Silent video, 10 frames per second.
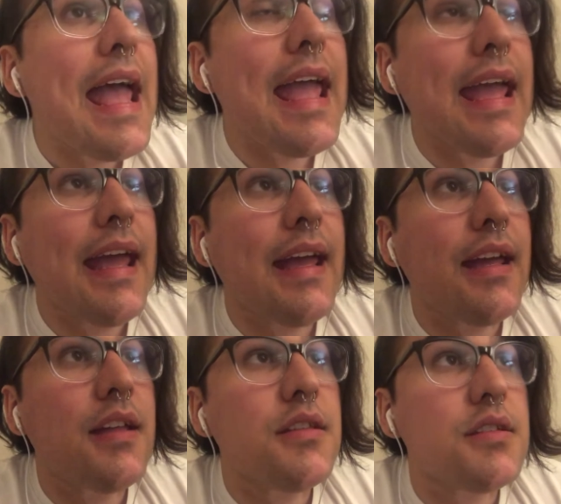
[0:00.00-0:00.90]

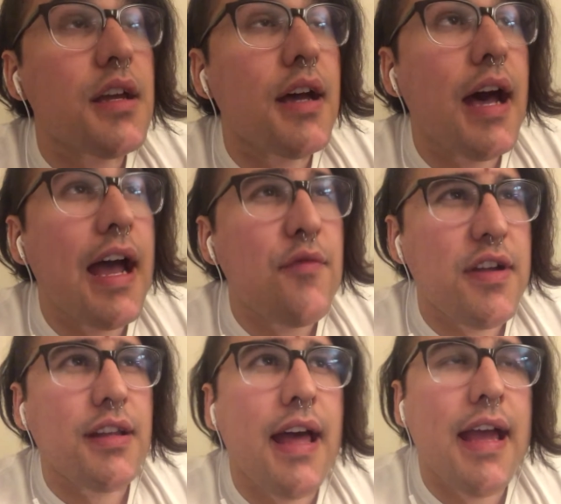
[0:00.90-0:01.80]
And I
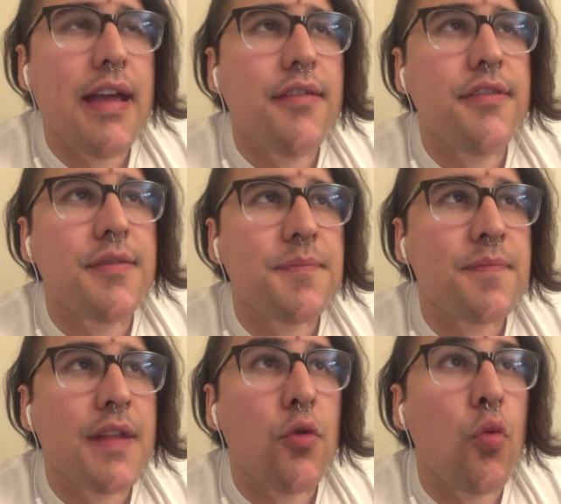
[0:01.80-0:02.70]
realized,
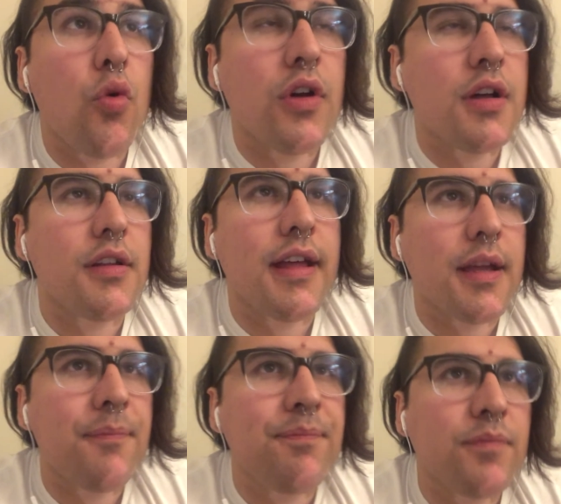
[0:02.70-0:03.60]
like,
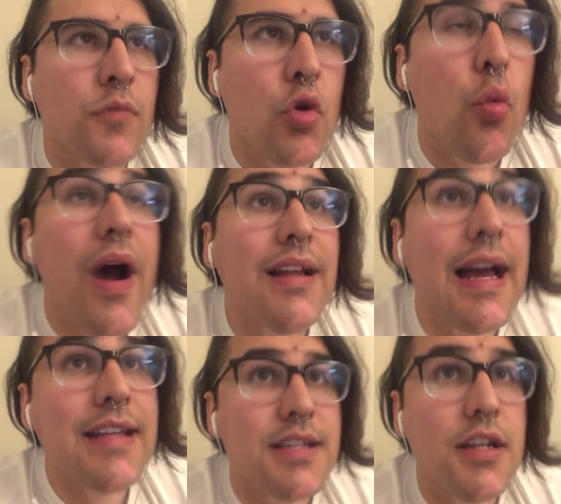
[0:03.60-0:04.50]
while
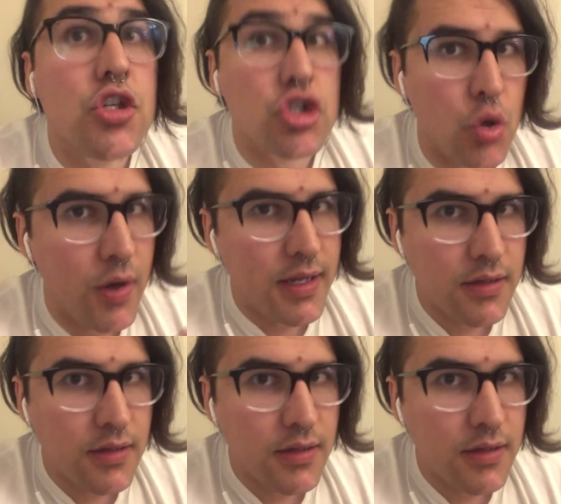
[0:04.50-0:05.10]
I did enjoy